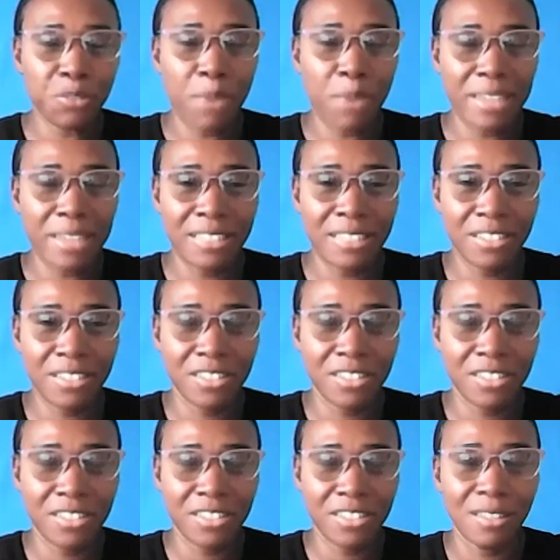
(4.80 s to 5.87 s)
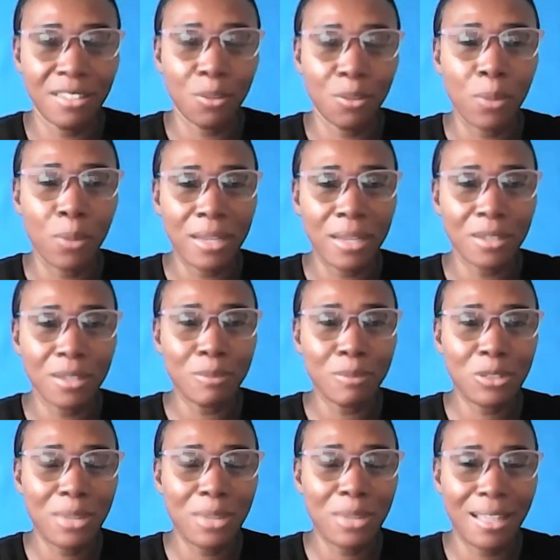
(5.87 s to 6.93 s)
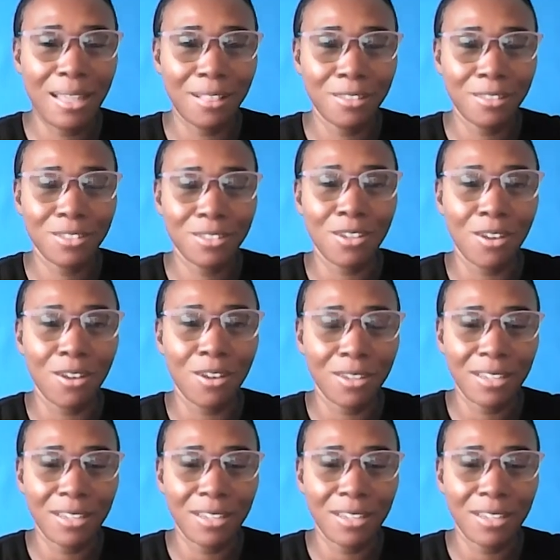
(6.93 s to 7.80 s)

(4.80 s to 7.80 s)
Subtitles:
practitioner. Welcome to Health Talk.